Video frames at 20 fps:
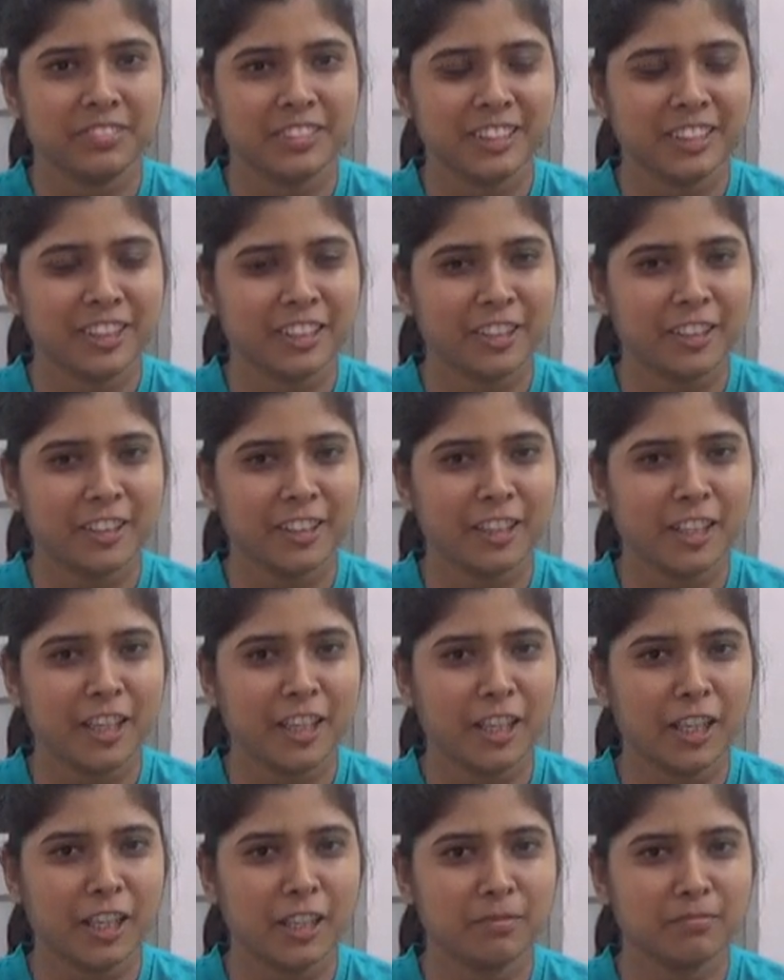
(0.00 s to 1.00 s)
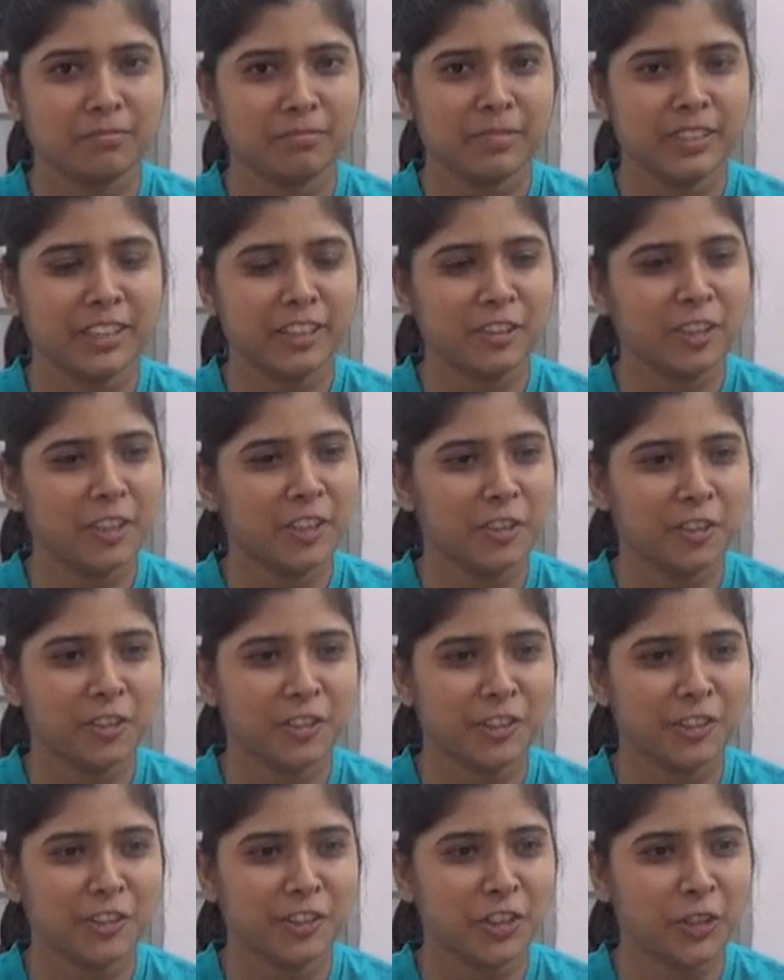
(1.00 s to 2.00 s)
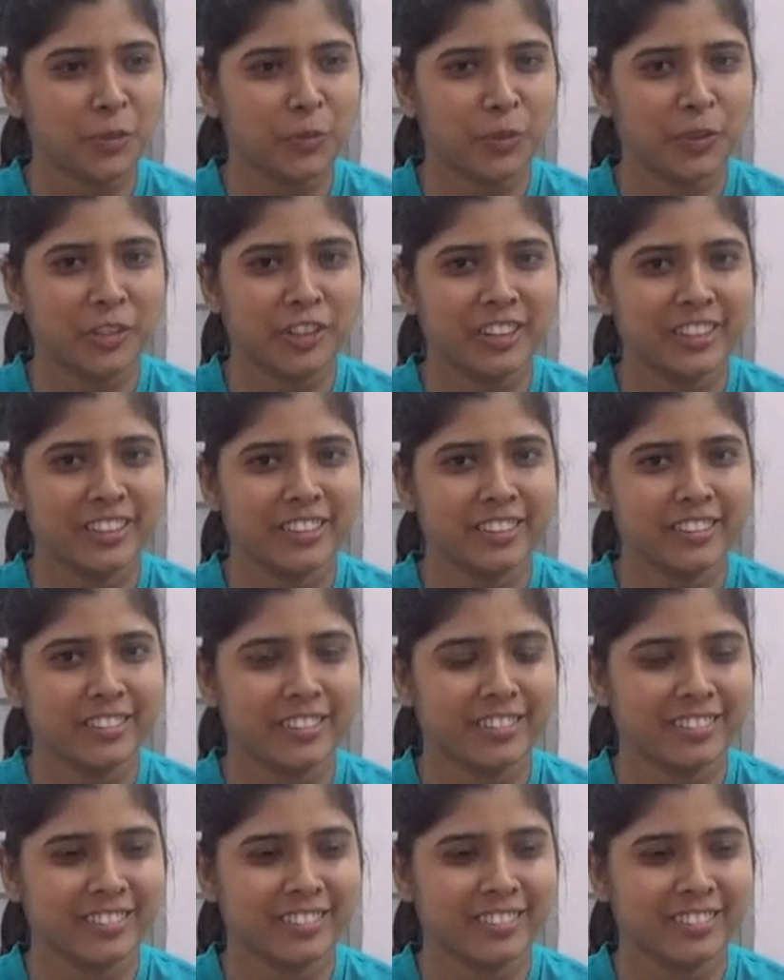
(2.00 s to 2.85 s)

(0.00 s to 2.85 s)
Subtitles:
Sir, I'm particularly not sure about it, sir.